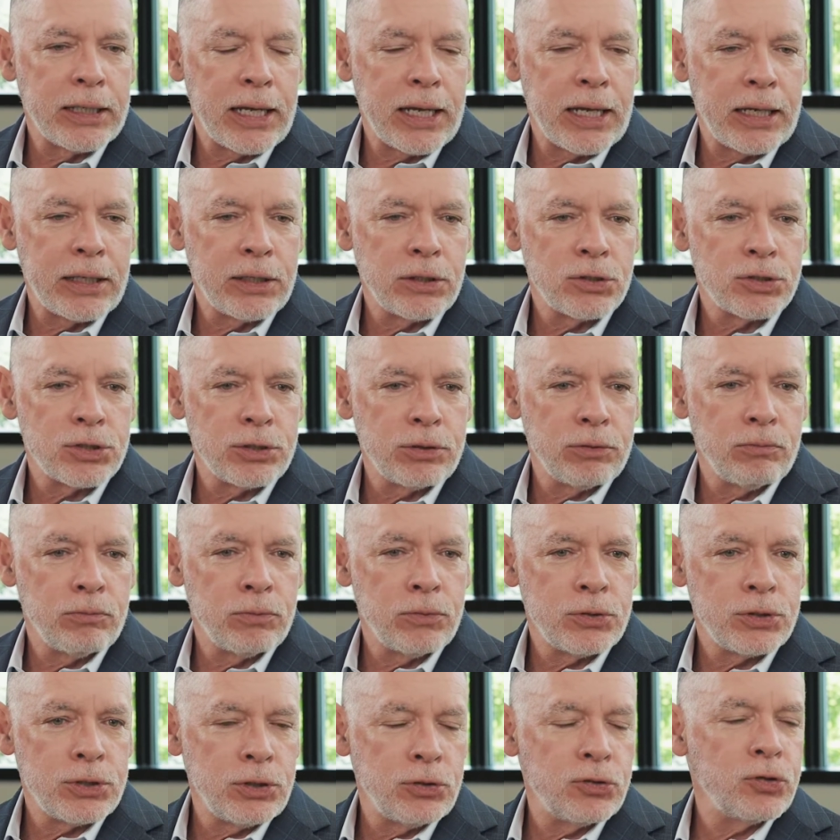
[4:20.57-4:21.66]
And
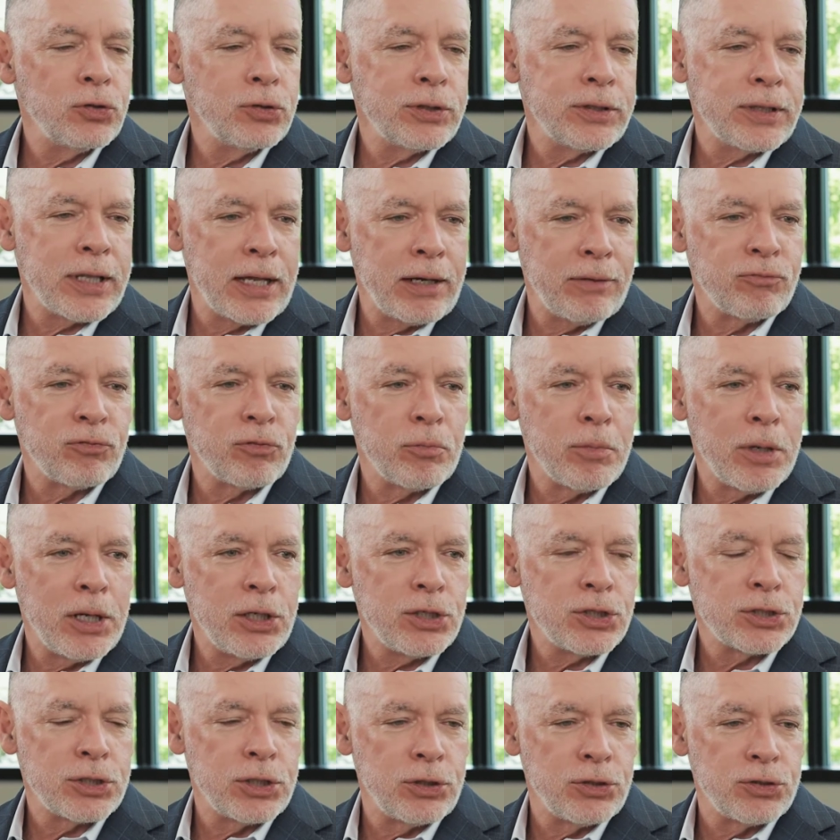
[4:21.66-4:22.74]
she took that
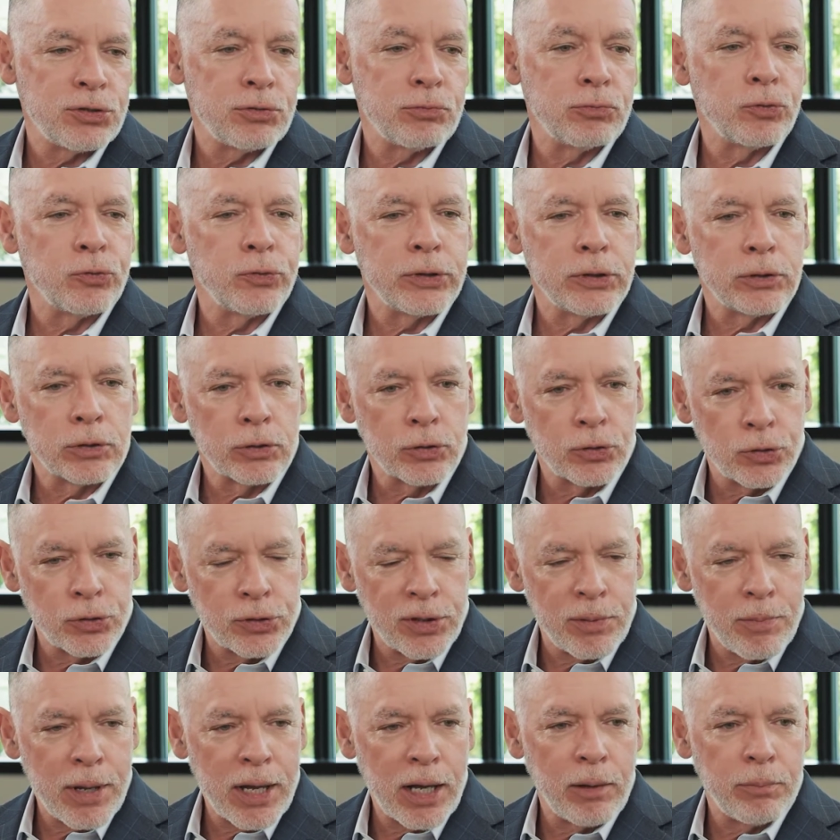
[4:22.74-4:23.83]
information, she really learned
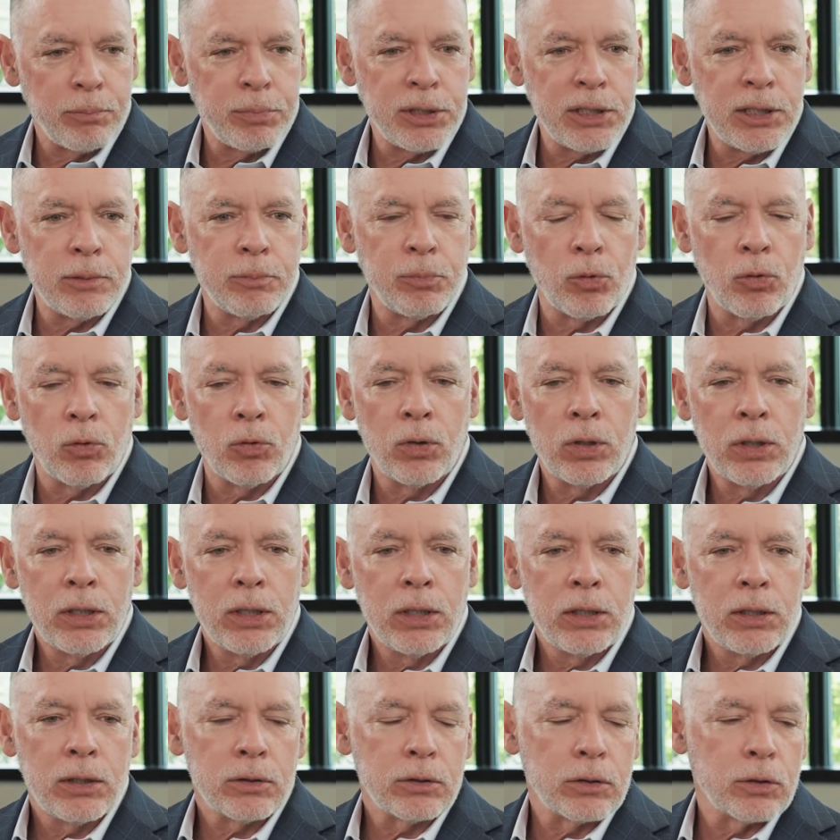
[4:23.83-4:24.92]
about people,
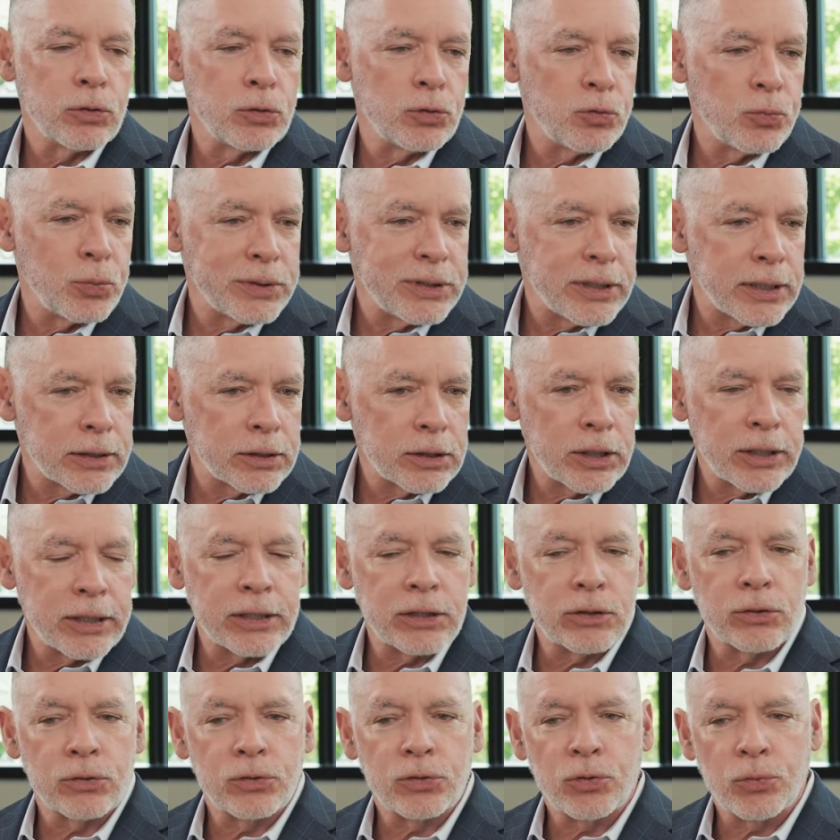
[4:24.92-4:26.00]
learned what they
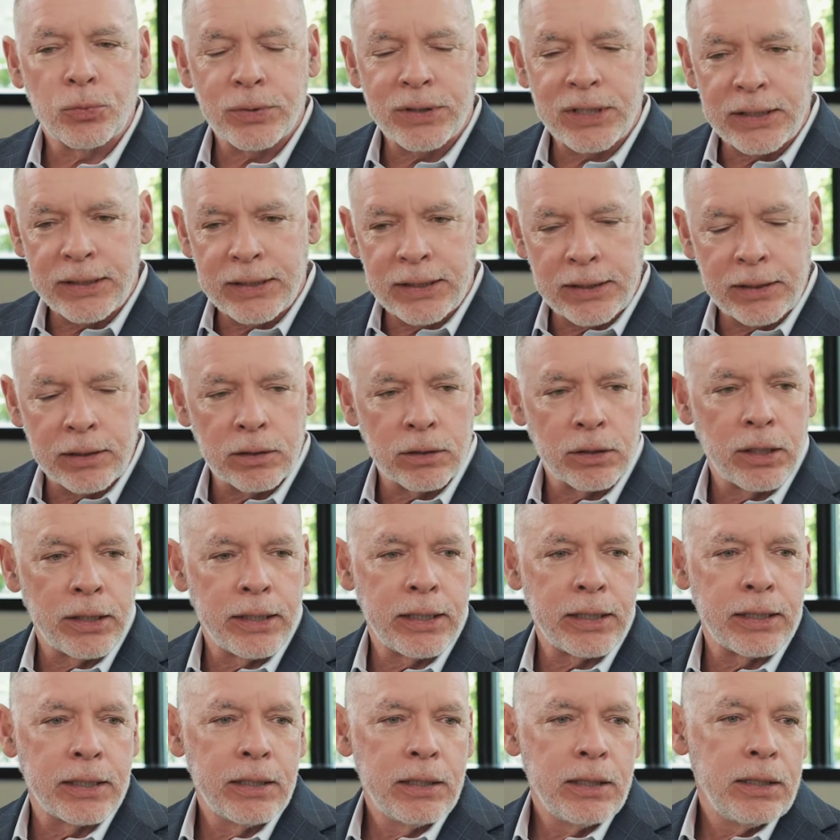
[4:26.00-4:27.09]
liked, learned what they didn't
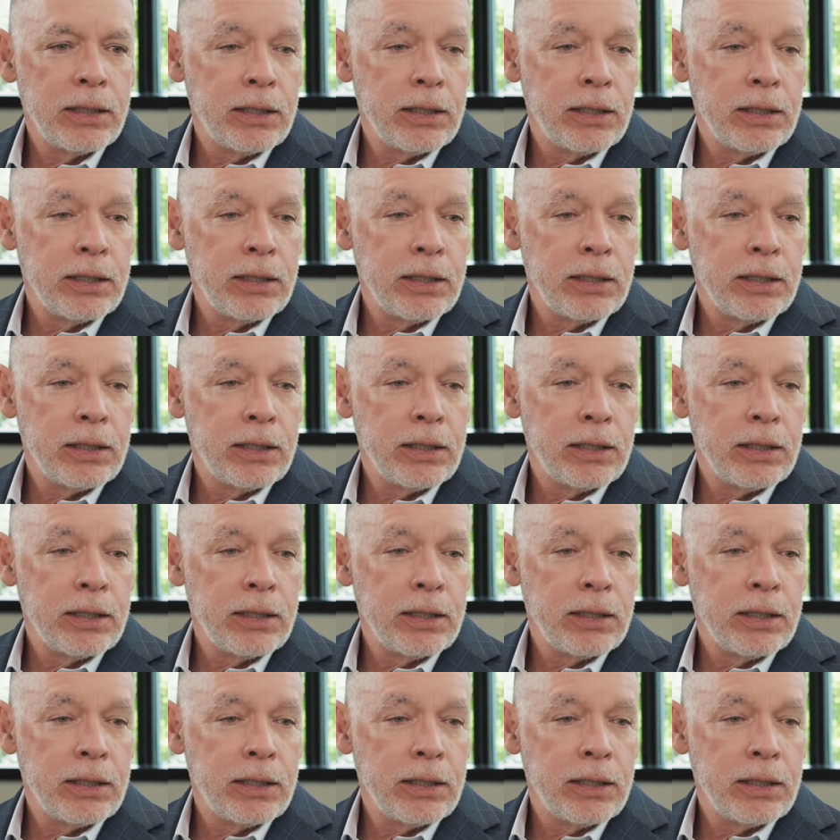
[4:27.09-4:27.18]
like.